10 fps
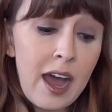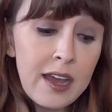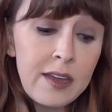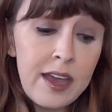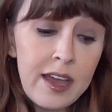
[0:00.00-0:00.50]

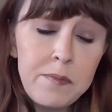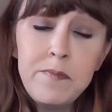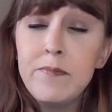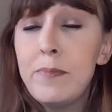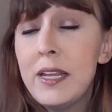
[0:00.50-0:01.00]
I
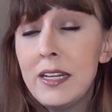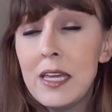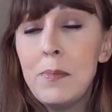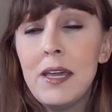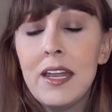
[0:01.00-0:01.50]
had been
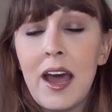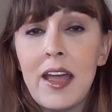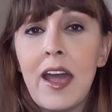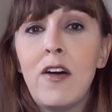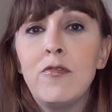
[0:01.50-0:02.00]
keeping an
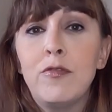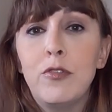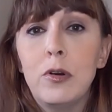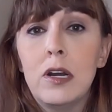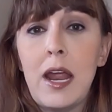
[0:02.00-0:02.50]
eye out
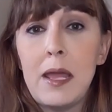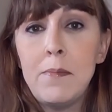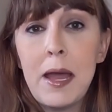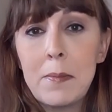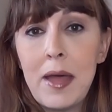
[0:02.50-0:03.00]
for a
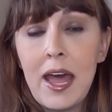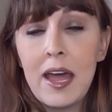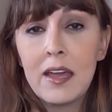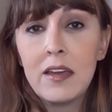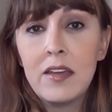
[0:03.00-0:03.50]

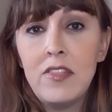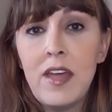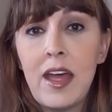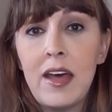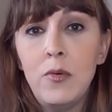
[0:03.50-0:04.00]
backpack
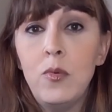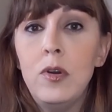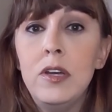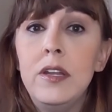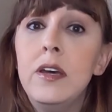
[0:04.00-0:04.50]
that
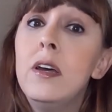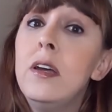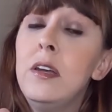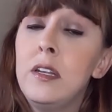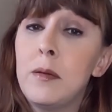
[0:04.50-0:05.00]
would,
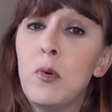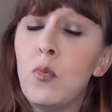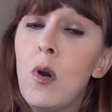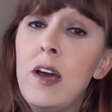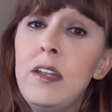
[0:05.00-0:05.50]
number
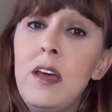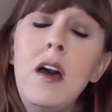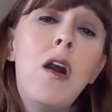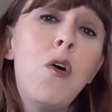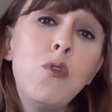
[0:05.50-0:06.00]
one,
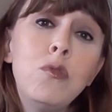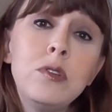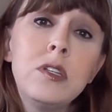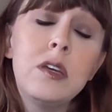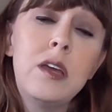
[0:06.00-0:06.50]

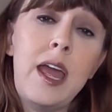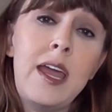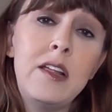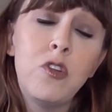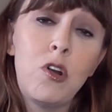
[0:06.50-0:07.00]
hold
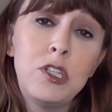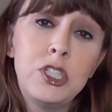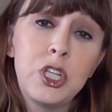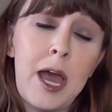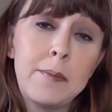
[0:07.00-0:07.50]
a
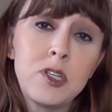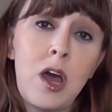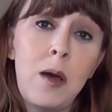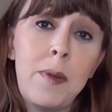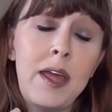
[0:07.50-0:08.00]
large
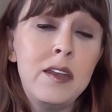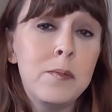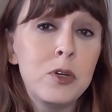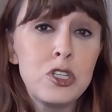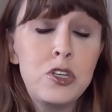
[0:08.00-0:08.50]
laptop, and
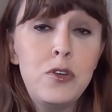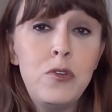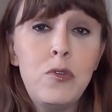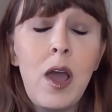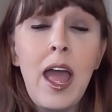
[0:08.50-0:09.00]
number
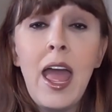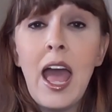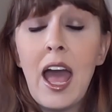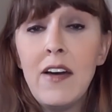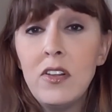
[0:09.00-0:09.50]
two,
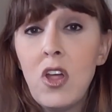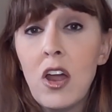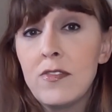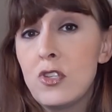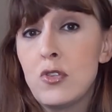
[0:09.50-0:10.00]
have a
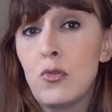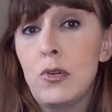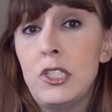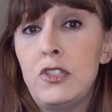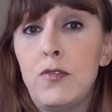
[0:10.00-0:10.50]
lot of
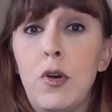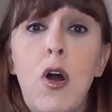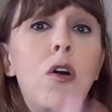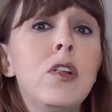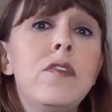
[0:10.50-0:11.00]
storage for
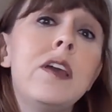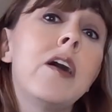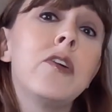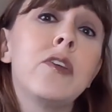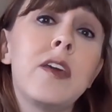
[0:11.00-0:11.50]
all of the
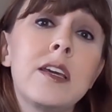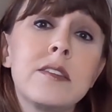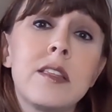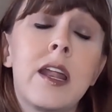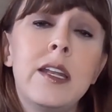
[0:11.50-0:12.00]
other
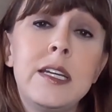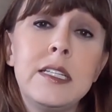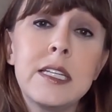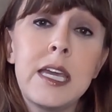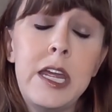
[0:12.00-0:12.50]
things that I
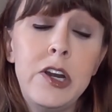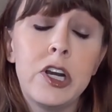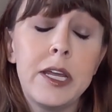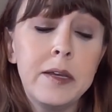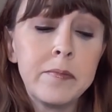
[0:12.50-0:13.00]
need to
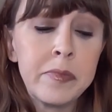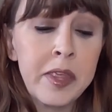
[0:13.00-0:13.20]
carry.